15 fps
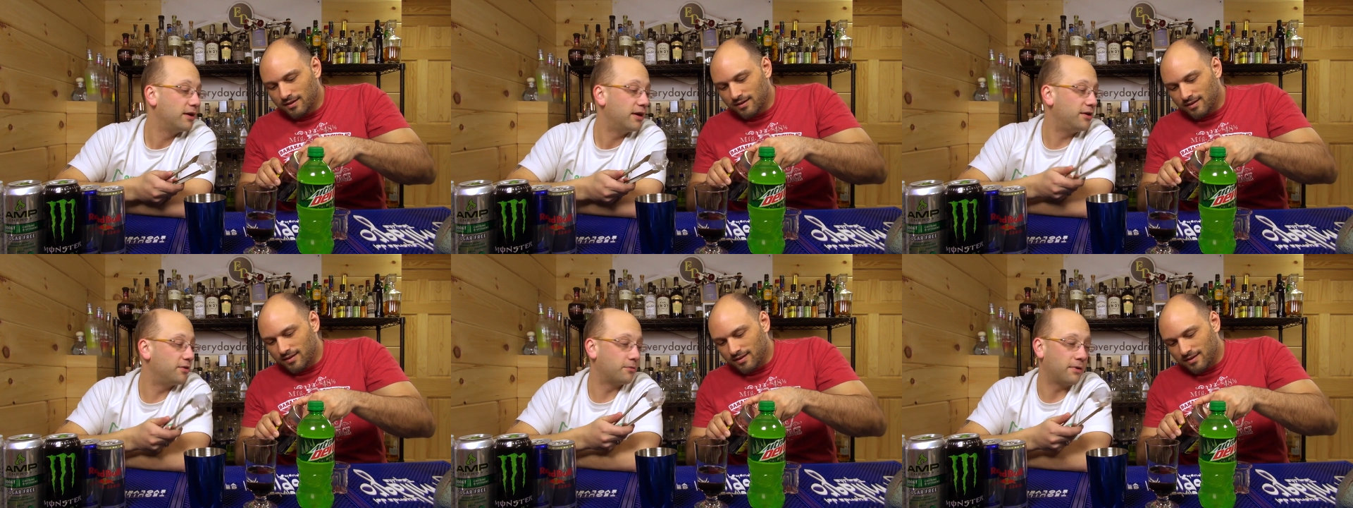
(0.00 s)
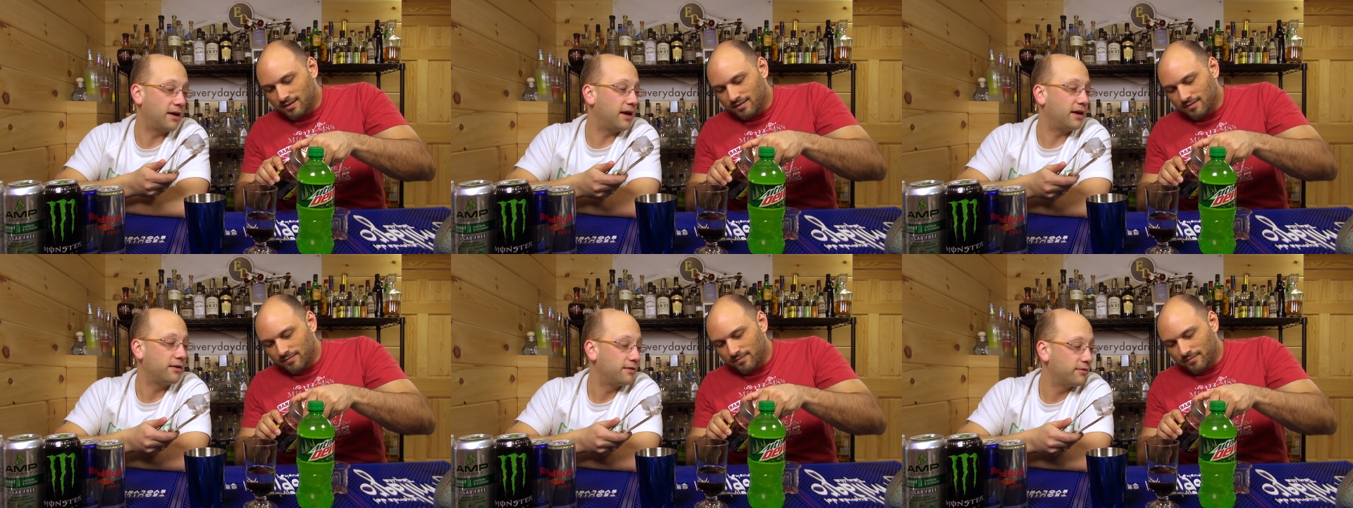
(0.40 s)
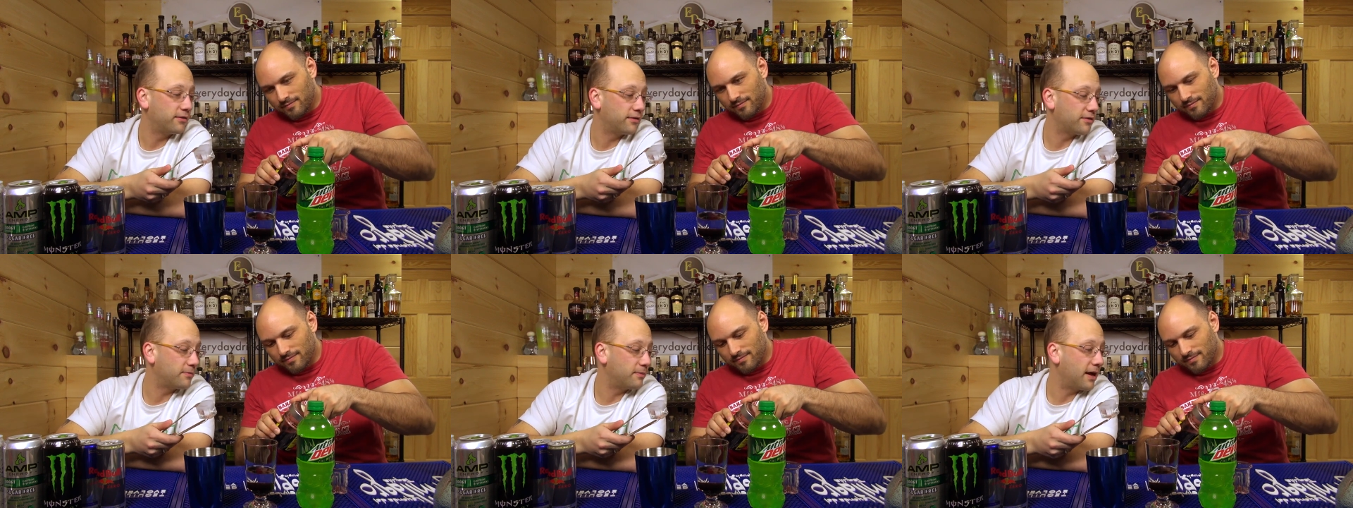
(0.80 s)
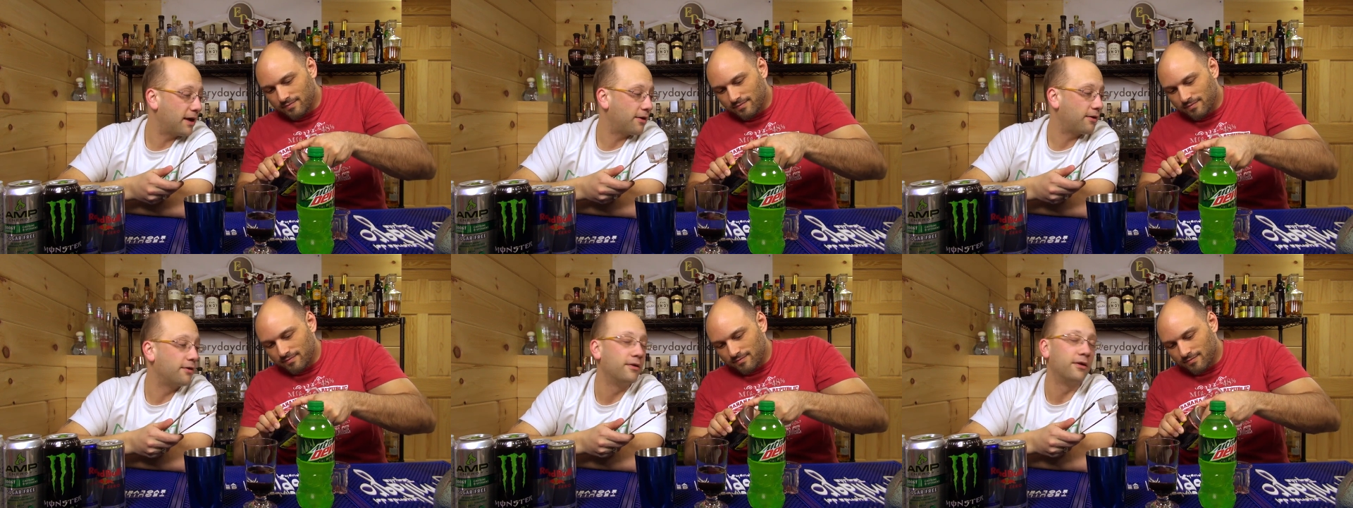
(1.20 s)
Speaker 1: Either way, it doesn't
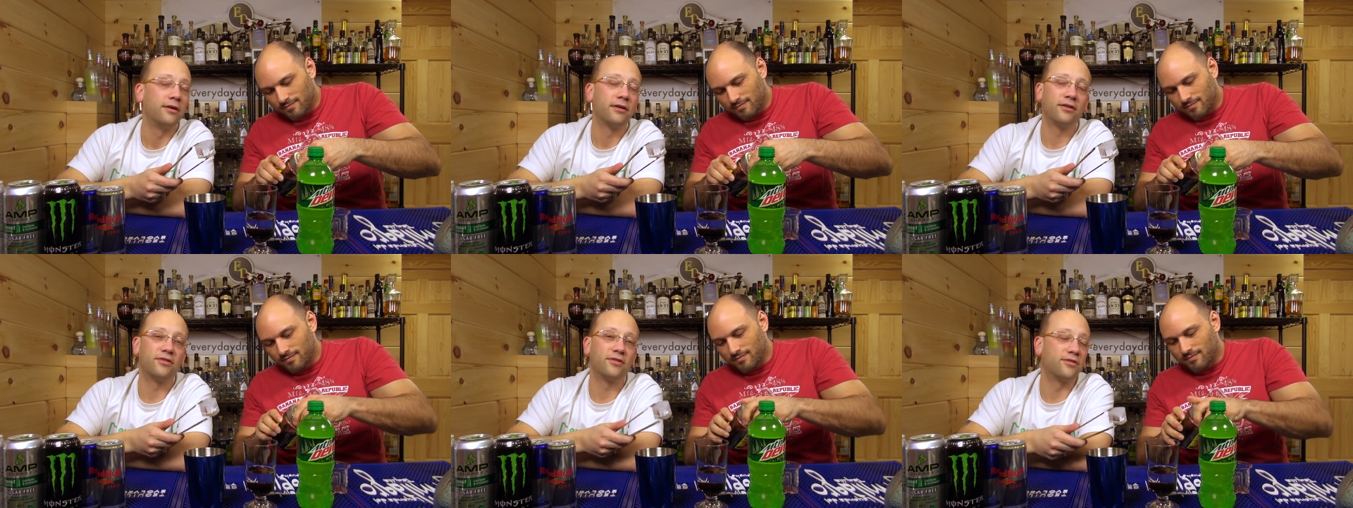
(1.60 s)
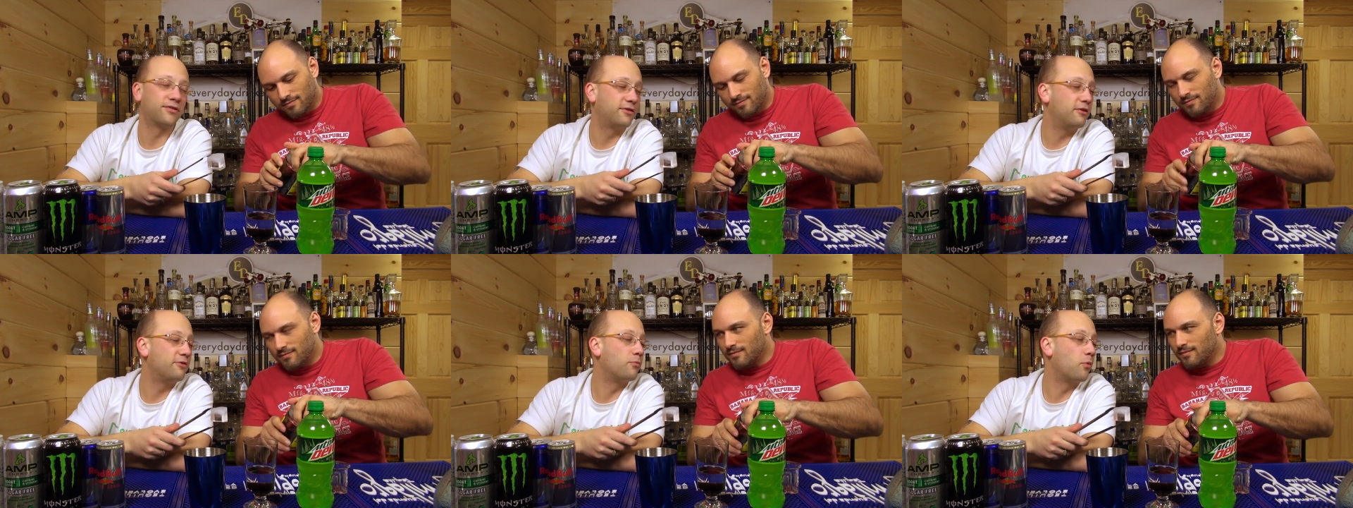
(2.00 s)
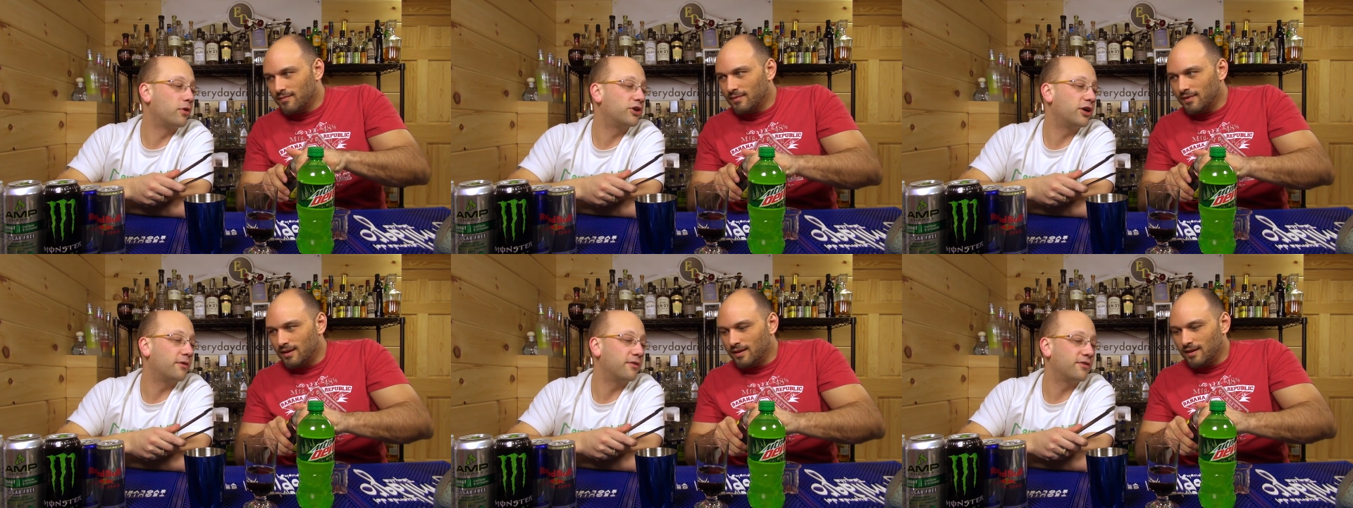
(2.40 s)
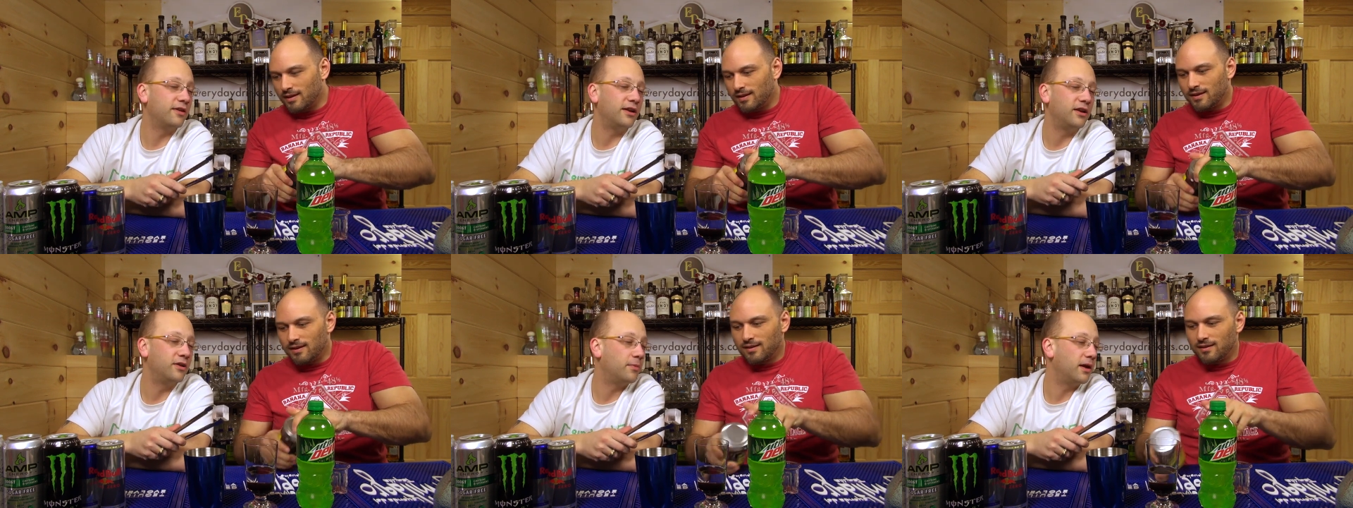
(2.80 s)
matter because there's, there's more cherries than
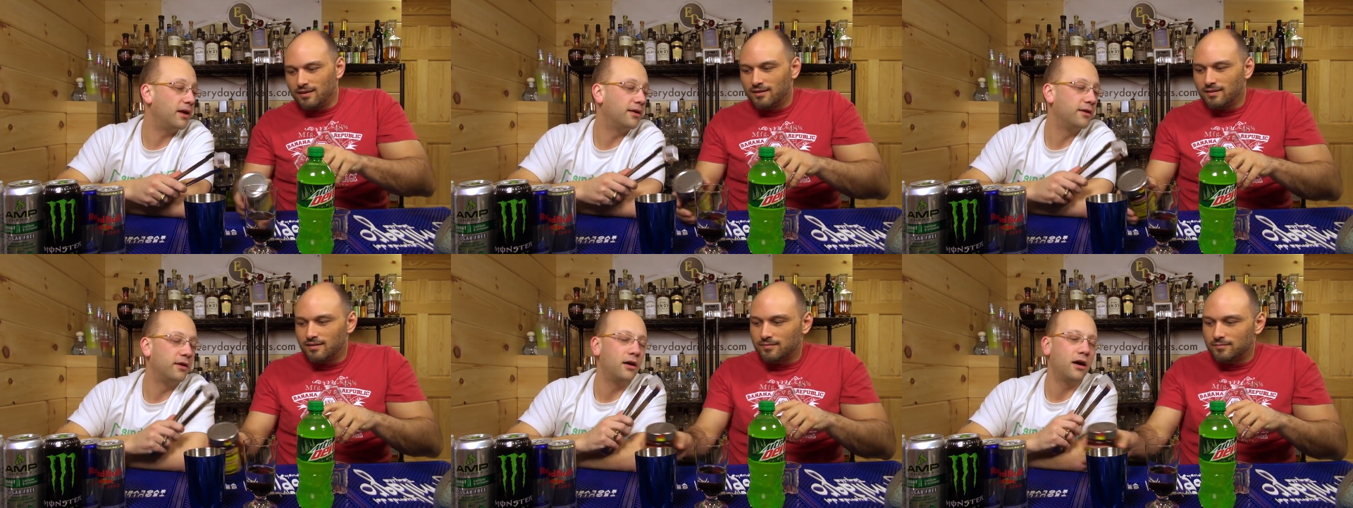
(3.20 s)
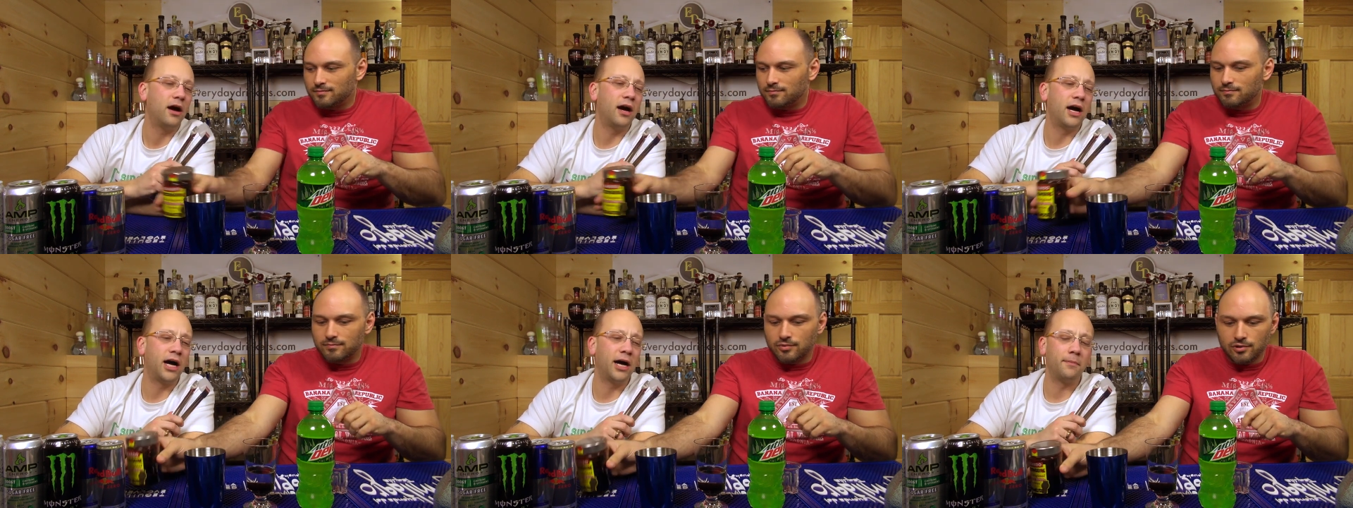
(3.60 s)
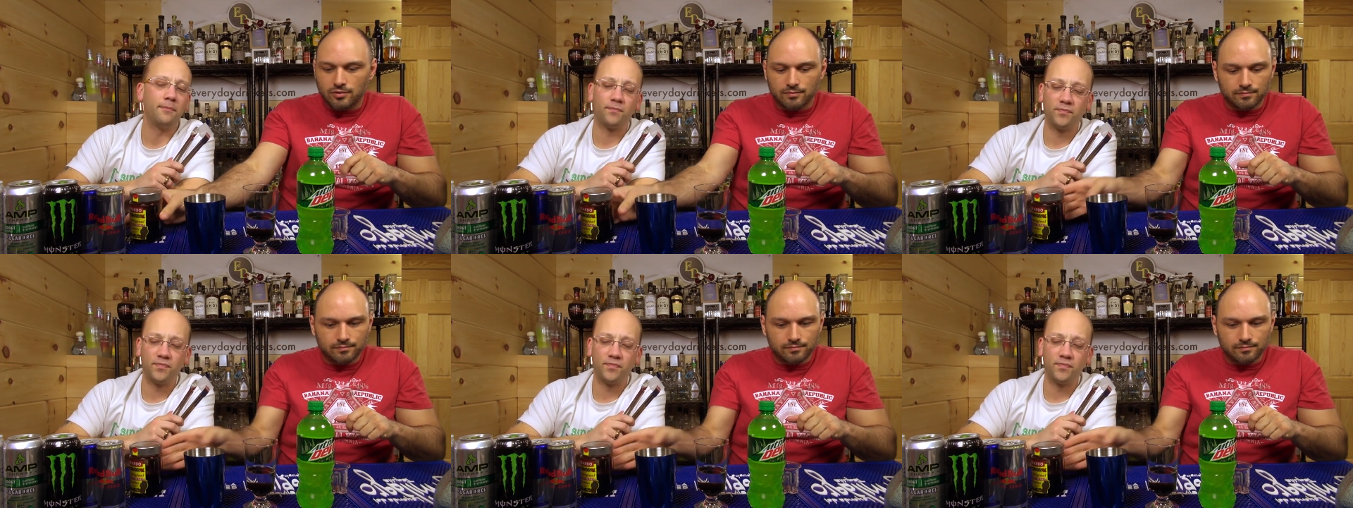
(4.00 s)
need to be. Um,